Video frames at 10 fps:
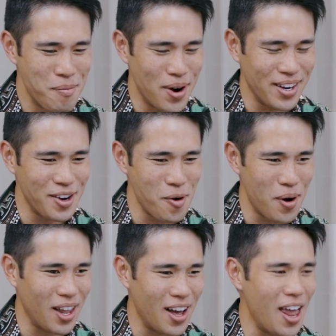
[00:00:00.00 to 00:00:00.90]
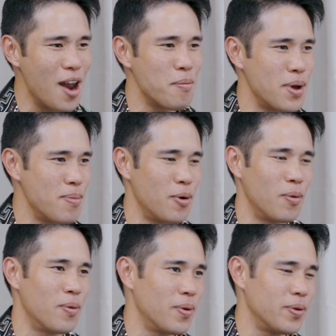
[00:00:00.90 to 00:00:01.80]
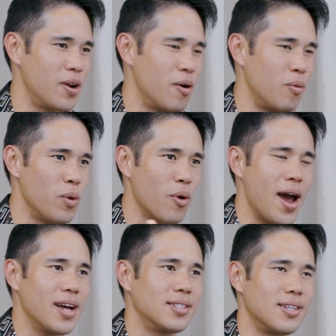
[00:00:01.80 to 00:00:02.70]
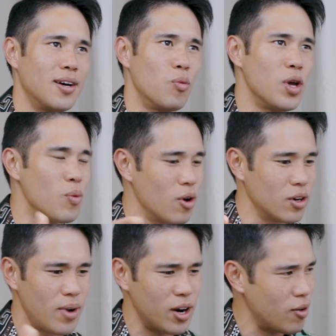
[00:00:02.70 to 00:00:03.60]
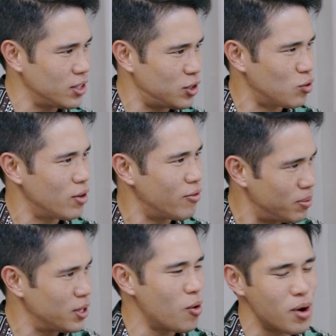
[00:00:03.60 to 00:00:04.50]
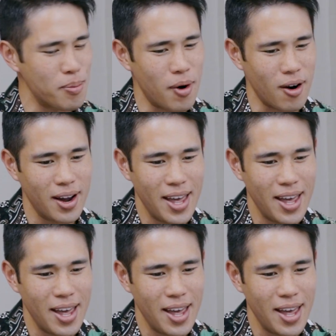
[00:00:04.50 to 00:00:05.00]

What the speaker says: But, a lot of people, we were at WeWork right across the street from the donut bar.